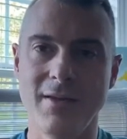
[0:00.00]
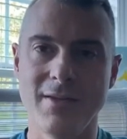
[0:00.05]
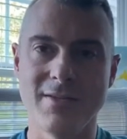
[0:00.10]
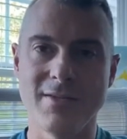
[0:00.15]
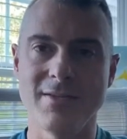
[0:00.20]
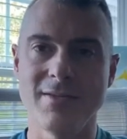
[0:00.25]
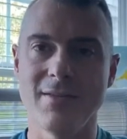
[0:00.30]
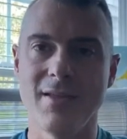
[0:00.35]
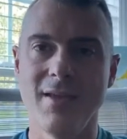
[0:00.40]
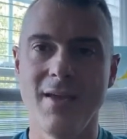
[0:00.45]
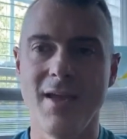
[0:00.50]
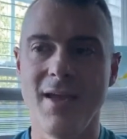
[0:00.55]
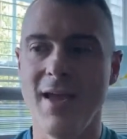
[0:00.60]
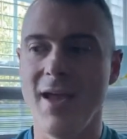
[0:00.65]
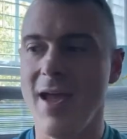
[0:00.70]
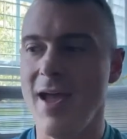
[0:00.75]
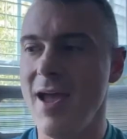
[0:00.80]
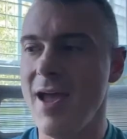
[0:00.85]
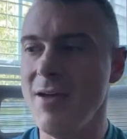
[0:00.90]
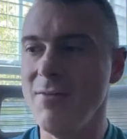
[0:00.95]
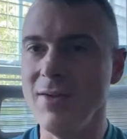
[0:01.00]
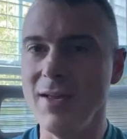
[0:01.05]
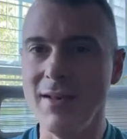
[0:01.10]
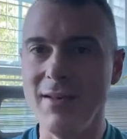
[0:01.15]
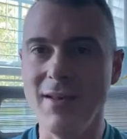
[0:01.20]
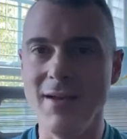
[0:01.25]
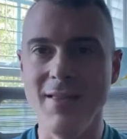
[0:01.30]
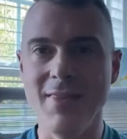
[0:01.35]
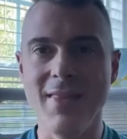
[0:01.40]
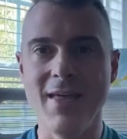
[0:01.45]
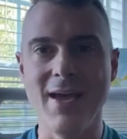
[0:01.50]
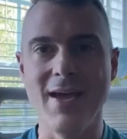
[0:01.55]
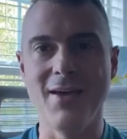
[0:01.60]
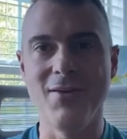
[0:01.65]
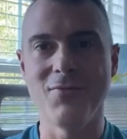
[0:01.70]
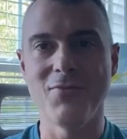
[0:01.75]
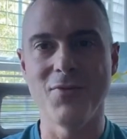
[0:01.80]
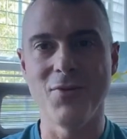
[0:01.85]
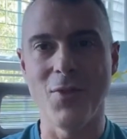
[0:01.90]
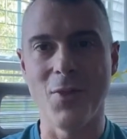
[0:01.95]
It's having done
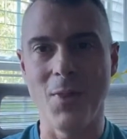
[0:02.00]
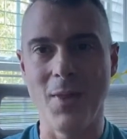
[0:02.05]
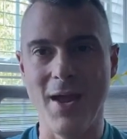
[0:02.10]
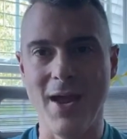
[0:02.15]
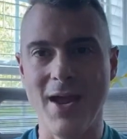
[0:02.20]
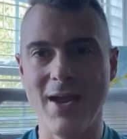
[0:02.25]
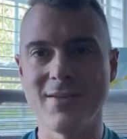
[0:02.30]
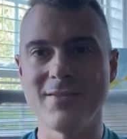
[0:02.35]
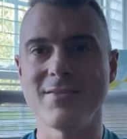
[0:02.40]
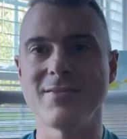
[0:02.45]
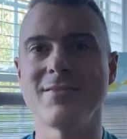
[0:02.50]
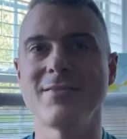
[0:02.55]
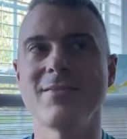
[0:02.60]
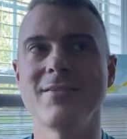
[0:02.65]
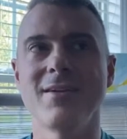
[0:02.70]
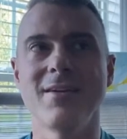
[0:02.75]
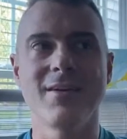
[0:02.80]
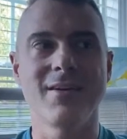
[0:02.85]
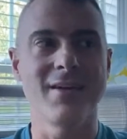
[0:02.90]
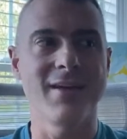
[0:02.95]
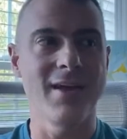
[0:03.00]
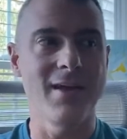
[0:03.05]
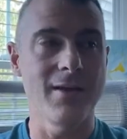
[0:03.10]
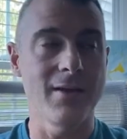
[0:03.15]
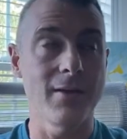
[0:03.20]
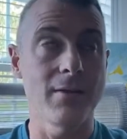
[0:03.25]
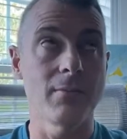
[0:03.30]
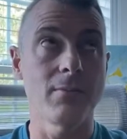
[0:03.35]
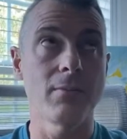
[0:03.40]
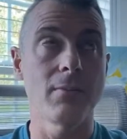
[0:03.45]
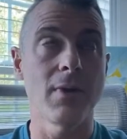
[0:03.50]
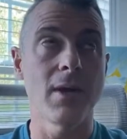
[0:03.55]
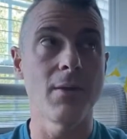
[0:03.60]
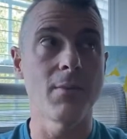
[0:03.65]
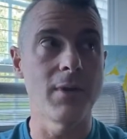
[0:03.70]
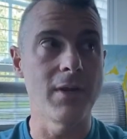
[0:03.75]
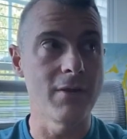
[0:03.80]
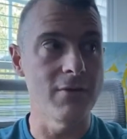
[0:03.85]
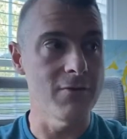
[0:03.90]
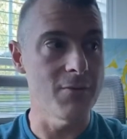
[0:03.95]
that for the last,
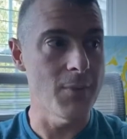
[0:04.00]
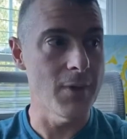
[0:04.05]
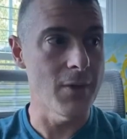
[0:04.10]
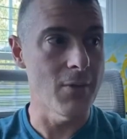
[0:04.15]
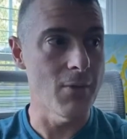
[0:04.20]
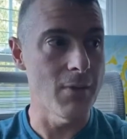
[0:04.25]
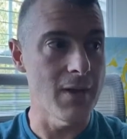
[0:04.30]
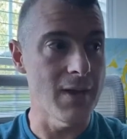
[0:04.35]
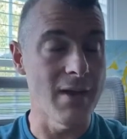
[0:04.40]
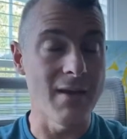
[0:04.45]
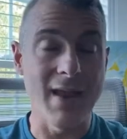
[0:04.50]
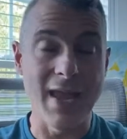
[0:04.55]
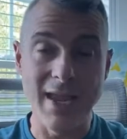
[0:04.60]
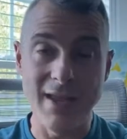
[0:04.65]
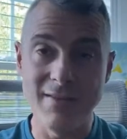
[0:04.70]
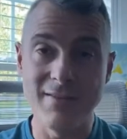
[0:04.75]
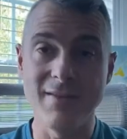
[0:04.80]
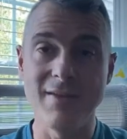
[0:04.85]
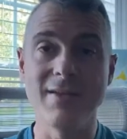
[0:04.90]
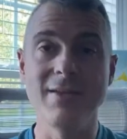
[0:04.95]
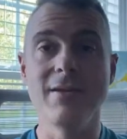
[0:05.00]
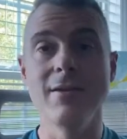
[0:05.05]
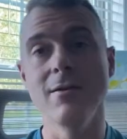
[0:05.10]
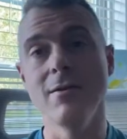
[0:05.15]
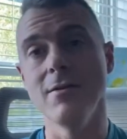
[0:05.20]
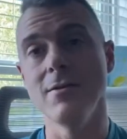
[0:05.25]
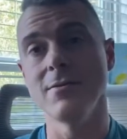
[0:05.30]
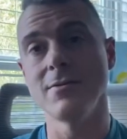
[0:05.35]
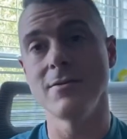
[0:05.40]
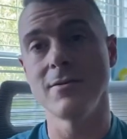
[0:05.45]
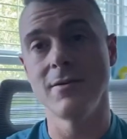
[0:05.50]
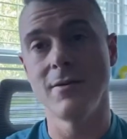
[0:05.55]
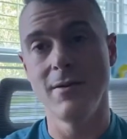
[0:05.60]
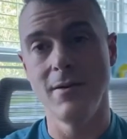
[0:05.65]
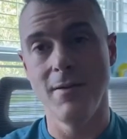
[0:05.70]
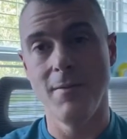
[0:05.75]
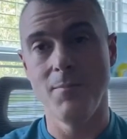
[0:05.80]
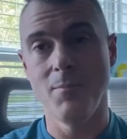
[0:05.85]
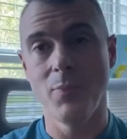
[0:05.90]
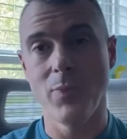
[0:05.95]
how many years am I going now? 18 years
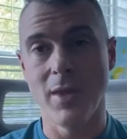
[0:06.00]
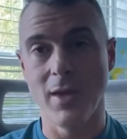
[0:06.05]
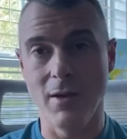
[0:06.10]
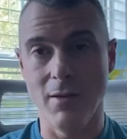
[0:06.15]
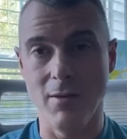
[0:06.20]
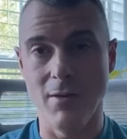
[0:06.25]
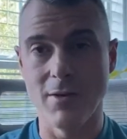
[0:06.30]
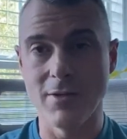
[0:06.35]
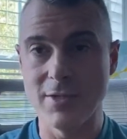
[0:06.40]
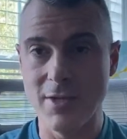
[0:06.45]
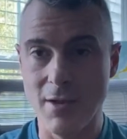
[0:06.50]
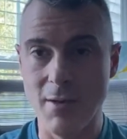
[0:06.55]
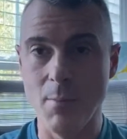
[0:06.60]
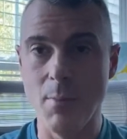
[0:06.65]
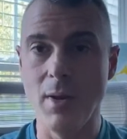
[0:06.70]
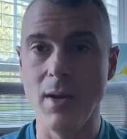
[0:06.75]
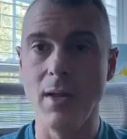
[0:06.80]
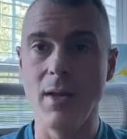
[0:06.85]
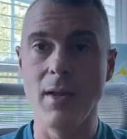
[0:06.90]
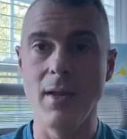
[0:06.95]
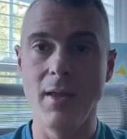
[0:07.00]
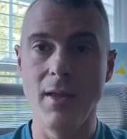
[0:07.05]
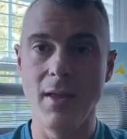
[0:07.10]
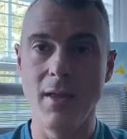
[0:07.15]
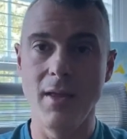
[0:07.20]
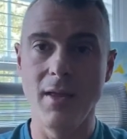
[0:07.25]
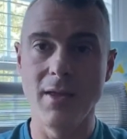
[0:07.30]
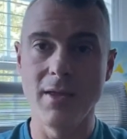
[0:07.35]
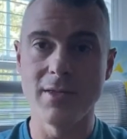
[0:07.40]
at a large company.